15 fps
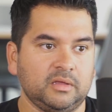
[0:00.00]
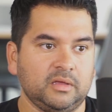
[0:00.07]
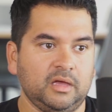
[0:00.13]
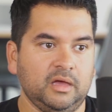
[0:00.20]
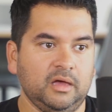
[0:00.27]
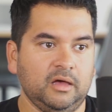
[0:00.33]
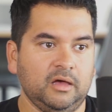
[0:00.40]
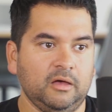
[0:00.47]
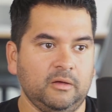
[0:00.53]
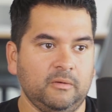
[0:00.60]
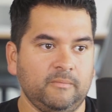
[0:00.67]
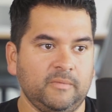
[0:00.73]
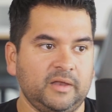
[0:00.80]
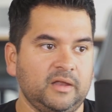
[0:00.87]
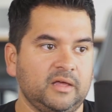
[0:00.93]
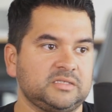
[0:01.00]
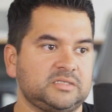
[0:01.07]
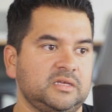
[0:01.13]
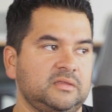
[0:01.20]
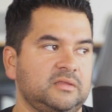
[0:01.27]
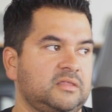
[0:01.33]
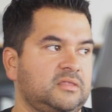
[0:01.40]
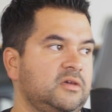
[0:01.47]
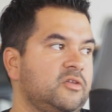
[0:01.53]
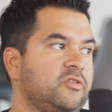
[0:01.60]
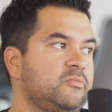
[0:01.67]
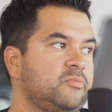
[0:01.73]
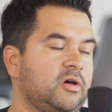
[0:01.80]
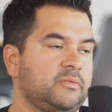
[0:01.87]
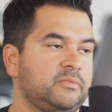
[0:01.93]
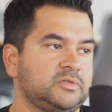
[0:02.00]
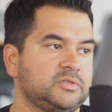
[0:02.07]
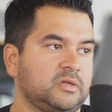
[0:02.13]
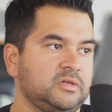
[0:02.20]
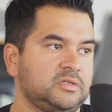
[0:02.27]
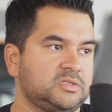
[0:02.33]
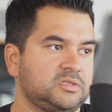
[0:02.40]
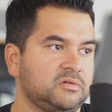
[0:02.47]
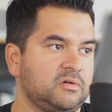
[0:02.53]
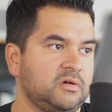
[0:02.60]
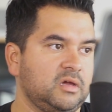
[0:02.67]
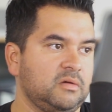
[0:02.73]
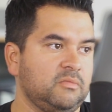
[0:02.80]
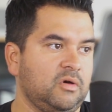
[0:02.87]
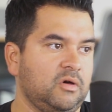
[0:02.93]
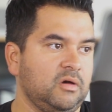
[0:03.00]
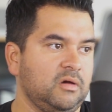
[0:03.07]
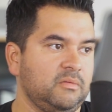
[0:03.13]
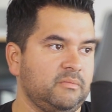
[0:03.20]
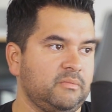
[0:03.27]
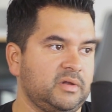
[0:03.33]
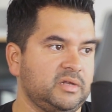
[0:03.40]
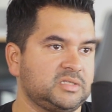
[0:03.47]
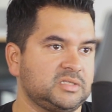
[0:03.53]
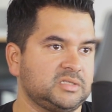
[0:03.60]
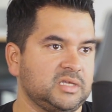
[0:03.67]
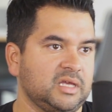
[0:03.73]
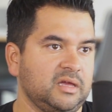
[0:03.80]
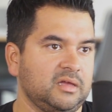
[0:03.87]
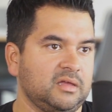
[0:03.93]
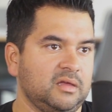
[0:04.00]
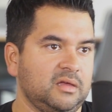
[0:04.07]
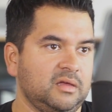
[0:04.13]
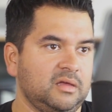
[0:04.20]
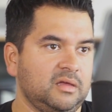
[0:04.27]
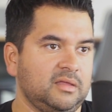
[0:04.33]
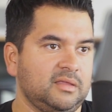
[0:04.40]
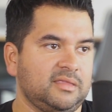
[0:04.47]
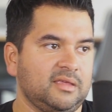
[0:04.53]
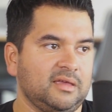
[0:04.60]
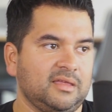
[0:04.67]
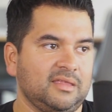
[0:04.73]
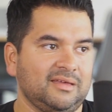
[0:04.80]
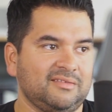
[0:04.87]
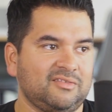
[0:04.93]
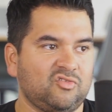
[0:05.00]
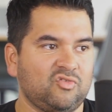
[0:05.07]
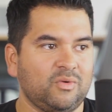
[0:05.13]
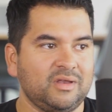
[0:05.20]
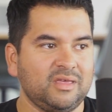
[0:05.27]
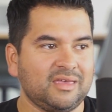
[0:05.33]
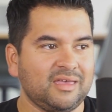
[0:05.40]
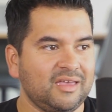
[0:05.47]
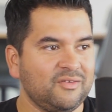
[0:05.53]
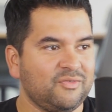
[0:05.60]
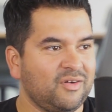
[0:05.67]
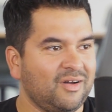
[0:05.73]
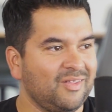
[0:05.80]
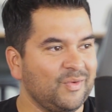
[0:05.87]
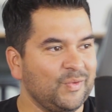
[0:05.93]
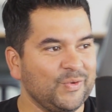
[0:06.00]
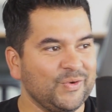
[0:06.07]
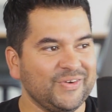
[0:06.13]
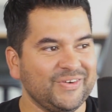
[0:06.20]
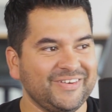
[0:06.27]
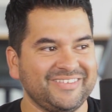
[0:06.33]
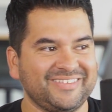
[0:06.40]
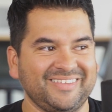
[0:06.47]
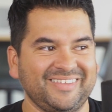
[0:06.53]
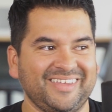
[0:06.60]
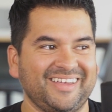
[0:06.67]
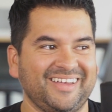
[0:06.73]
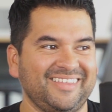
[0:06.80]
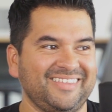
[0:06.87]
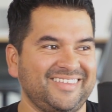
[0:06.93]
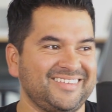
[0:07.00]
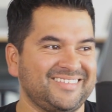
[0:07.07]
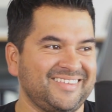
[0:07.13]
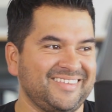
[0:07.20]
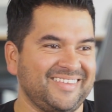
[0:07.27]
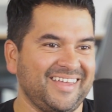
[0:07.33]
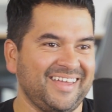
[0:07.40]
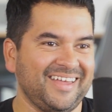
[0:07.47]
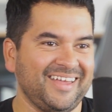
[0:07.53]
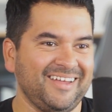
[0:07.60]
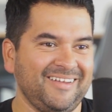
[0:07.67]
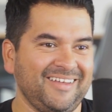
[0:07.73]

And not saying that the other barbers on Instagram aren't, but it's just like they got like 20K followers and they got this and that.